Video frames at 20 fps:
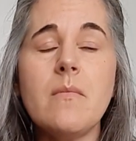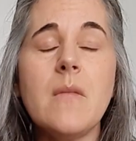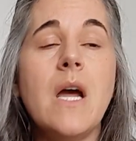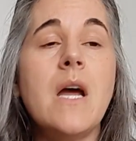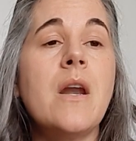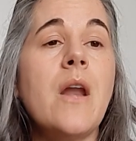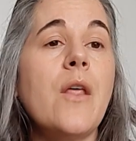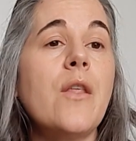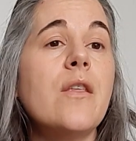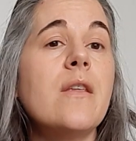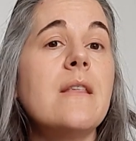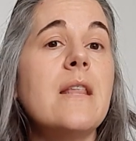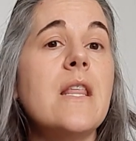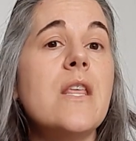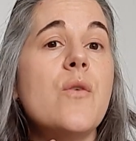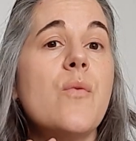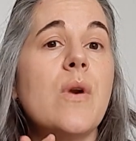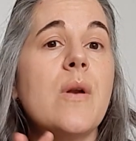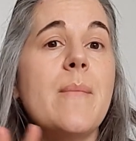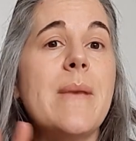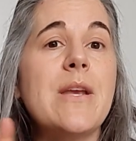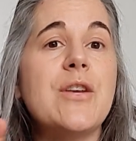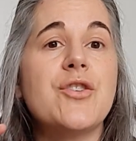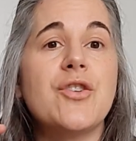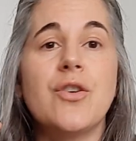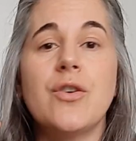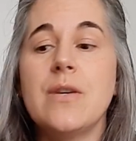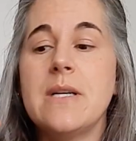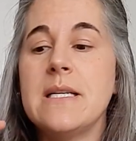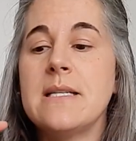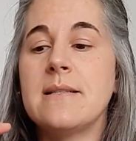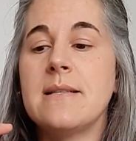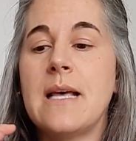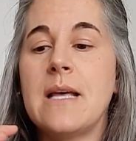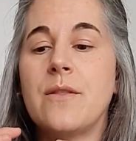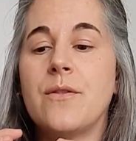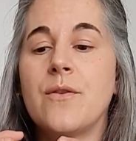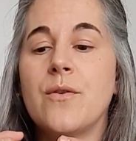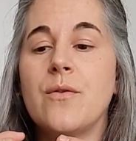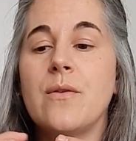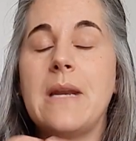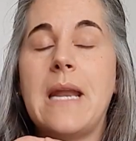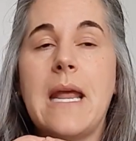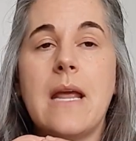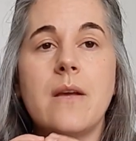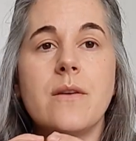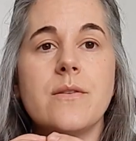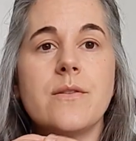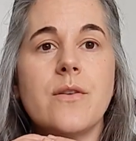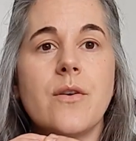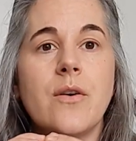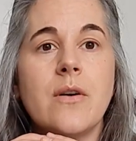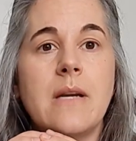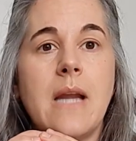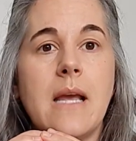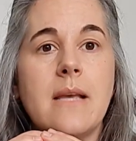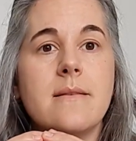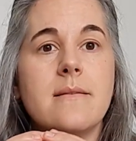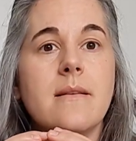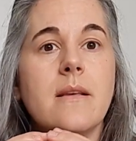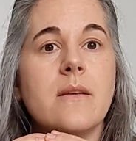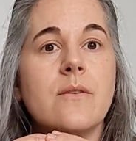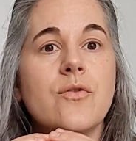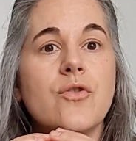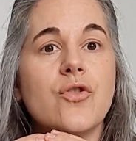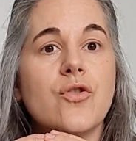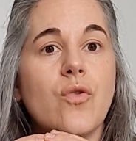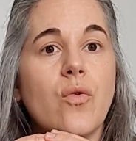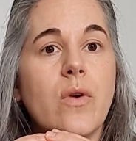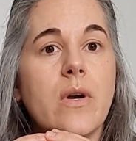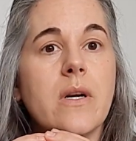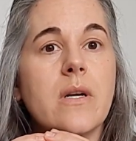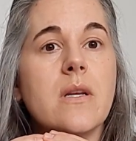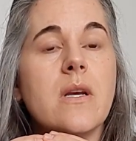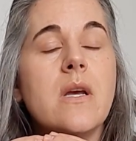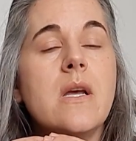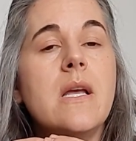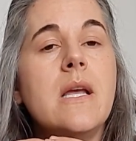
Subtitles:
Another thing that you want to make sure is that their nails are nice and short.